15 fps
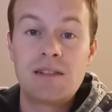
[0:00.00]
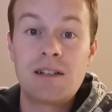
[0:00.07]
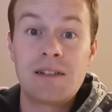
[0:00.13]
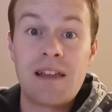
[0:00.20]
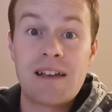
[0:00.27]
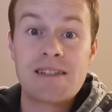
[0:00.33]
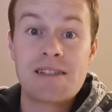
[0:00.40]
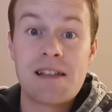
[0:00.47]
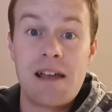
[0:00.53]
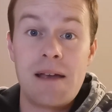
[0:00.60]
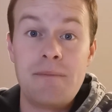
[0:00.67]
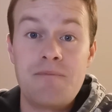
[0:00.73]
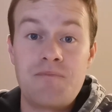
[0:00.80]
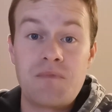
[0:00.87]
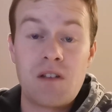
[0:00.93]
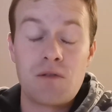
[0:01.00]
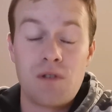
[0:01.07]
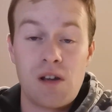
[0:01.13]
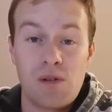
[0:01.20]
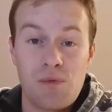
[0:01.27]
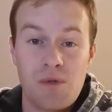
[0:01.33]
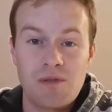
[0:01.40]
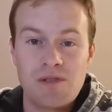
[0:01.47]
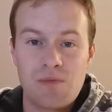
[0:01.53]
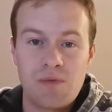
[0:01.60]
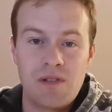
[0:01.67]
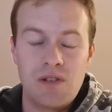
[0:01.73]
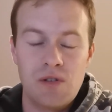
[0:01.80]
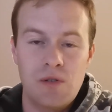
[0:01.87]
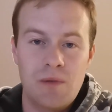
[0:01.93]
till next game, Gregor was
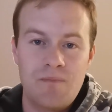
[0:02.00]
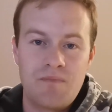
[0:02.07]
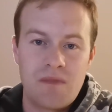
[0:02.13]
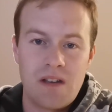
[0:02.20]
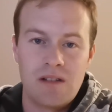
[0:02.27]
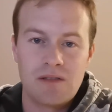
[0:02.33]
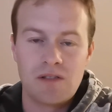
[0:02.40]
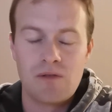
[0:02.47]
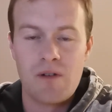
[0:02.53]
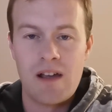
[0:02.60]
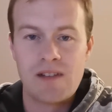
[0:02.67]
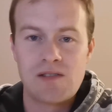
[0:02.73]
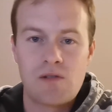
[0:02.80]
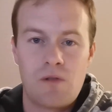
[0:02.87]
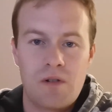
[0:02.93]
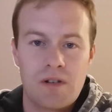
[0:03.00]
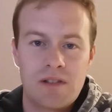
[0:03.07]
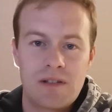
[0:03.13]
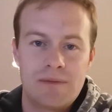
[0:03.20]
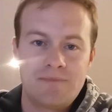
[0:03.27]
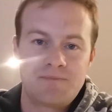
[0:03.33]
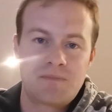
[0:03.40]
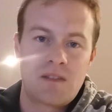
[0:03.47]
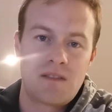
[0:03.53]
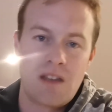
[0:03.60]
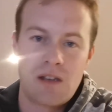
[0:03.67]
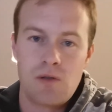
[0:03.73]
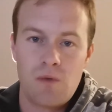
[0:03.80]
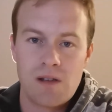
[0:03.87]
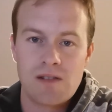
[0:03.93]
with you. On Greg's Court.
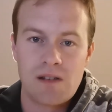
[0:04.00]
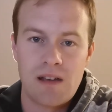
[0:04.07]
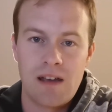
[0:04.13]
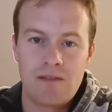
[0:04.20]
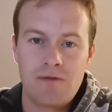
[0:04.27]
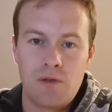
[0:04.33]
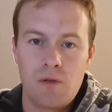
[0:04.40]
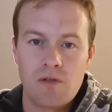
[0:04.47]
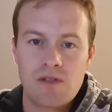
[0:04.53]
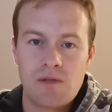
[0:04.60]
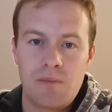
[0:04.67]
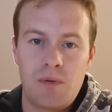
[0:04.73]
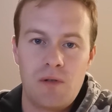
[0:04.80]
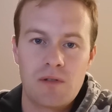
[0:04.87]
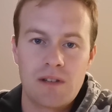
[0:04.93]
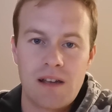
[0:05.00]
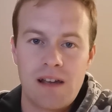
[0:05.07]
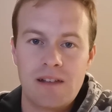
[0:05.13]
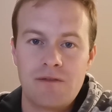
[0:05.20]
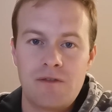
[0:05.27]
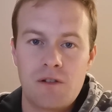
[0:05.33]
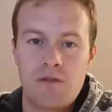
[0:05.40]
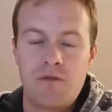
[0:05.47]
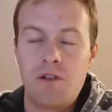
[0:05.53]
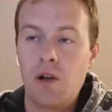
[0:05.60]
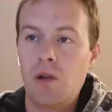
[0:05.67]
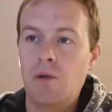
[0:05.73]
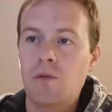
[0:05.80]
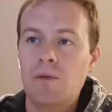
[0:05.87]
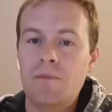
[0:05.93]
Thank you once again for support and for
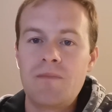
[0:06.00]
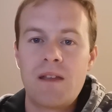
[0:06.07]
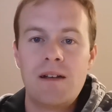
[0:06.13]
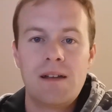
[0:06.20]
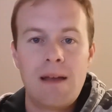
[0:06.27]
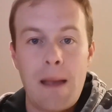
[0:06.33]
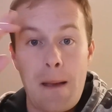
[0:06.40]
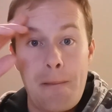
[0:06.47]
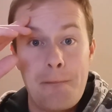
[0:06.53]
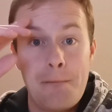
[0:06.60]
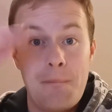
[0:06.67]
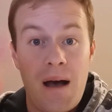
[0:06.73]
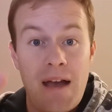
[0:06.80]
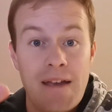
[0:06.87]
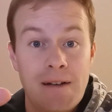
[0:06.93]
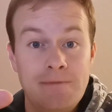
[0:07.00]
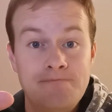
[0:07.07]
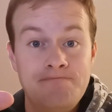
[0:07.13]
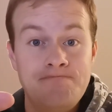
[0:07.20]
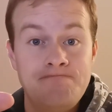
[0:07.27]
follow. Bye.